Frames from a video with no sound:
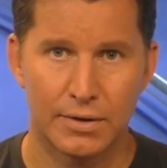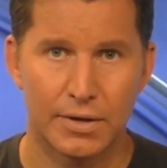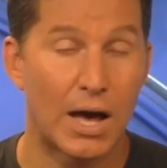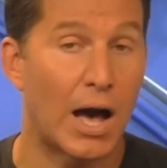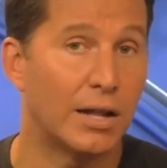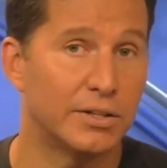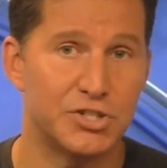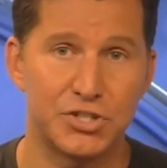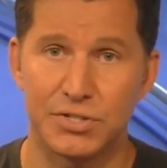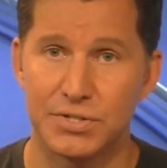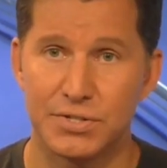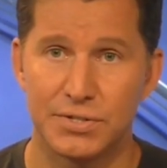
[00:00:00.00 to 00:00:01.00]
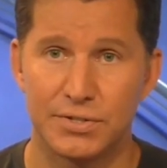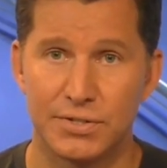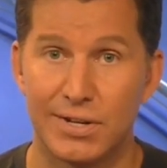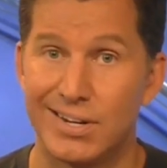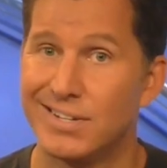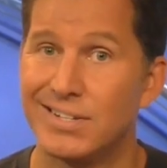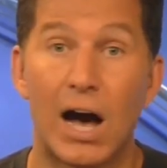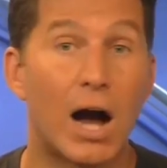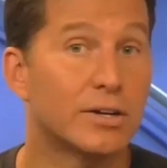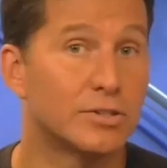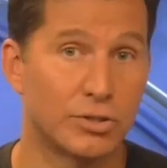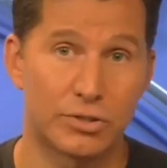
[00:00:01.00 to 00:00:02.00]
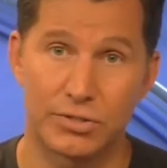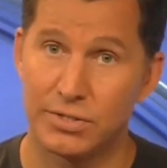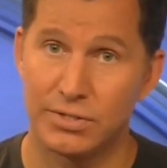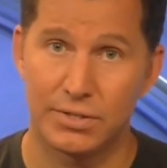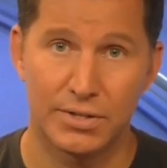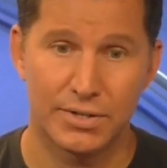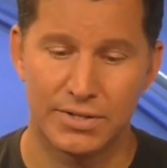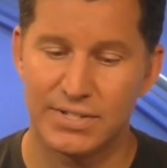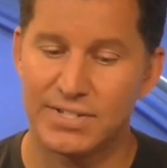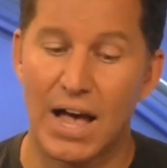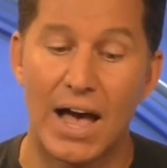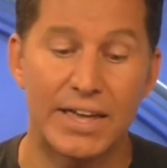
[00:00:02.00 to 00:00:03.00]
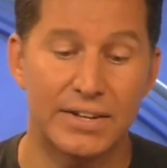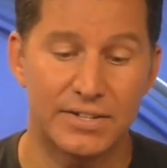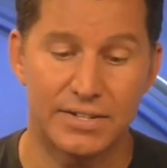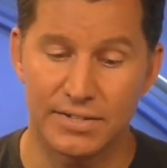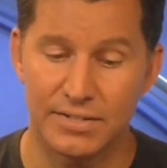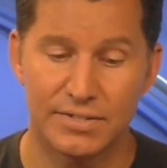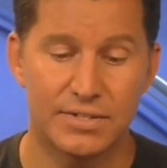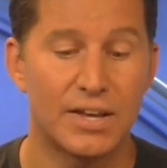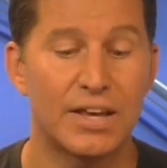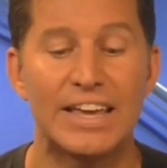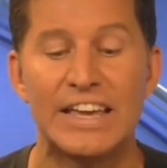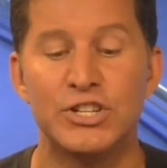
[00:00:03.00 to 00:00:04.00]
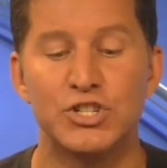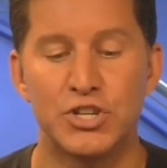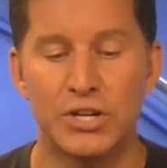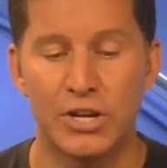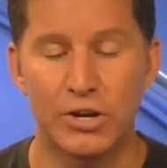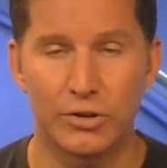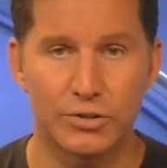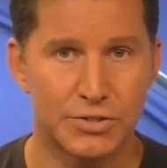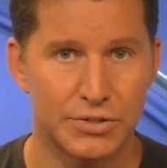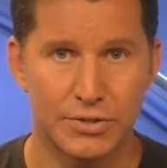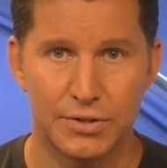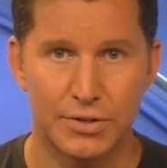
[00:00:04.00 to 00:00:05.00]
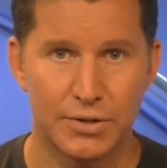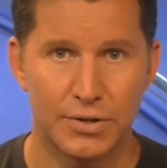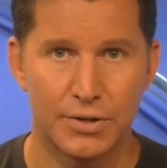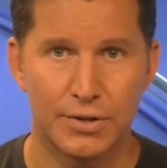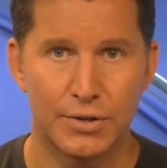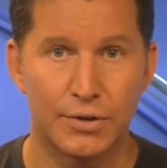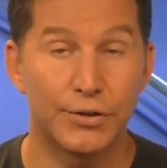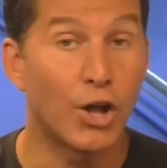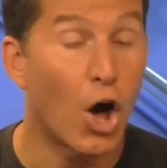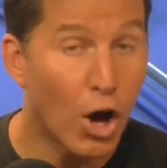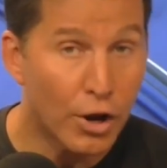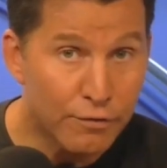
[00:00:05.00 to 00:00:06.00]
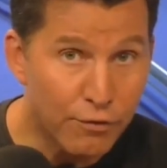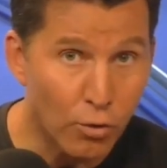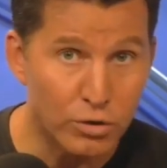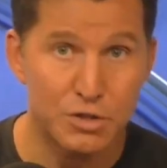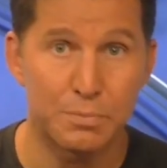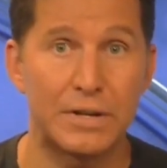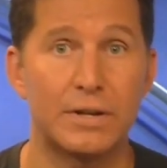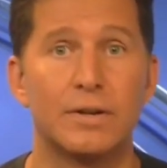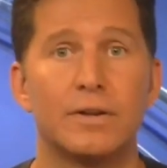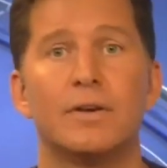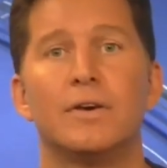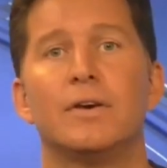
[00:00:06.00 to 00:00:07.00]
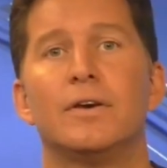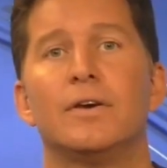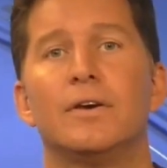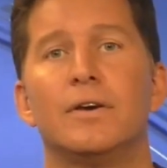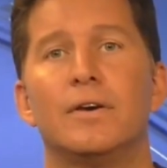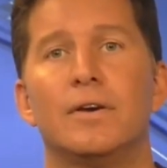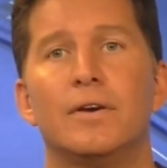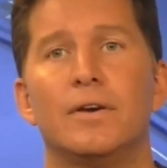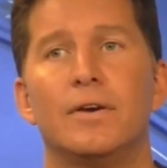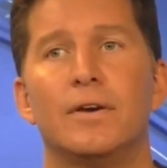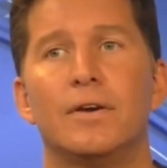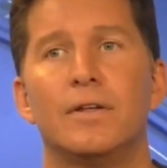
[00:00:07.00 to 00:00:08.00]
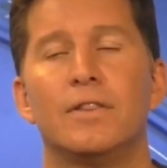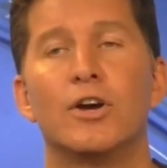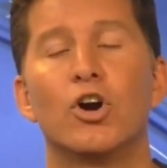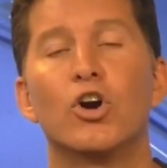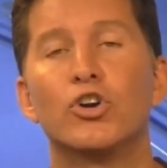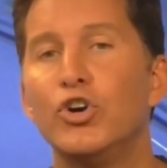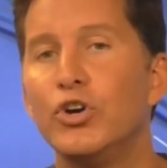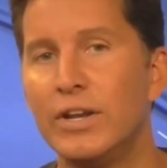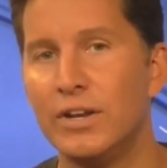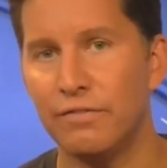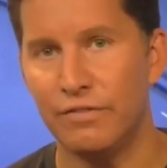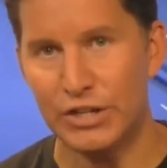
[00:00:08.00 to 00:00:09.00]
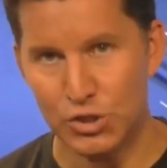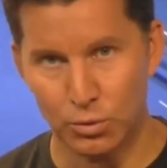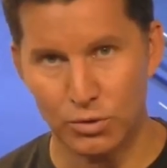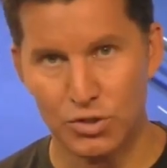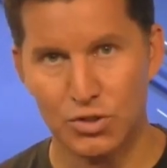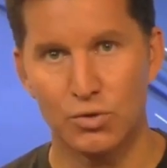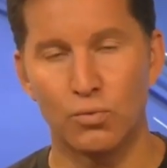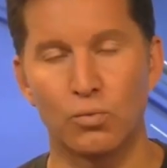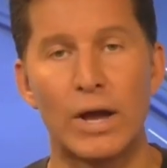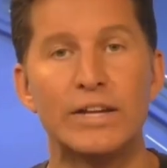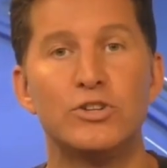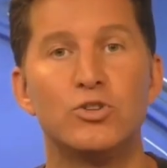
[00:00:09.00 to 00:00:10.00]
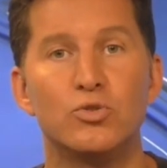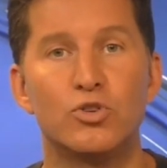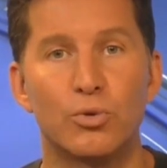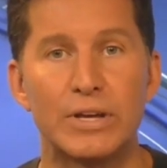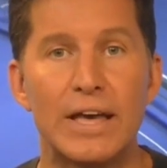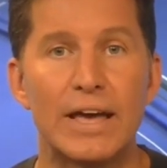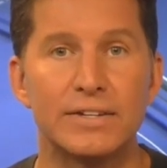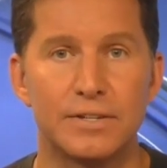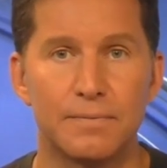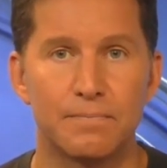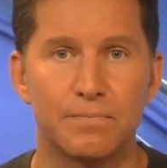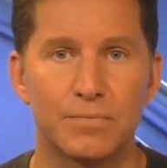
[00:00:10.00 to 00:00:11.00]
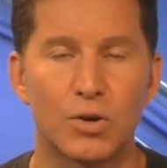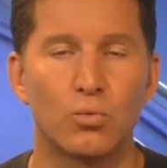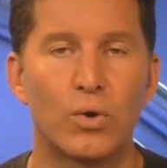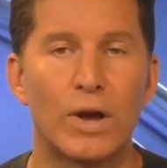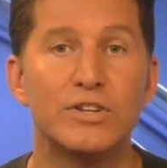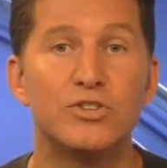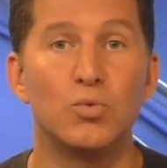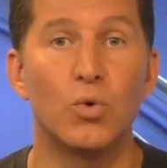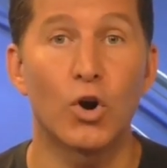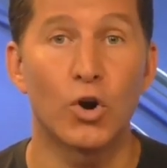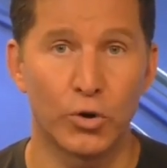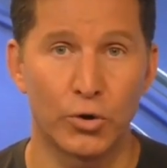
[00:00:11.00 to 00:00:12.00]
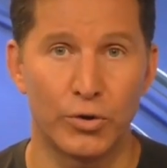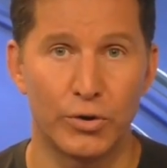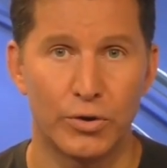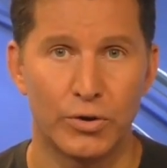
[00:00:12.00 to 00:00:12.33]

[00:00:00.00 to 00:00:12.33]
Colleges, doctors, scientists, engineers, law enforcement. There are good individuals ready to create, ready to earn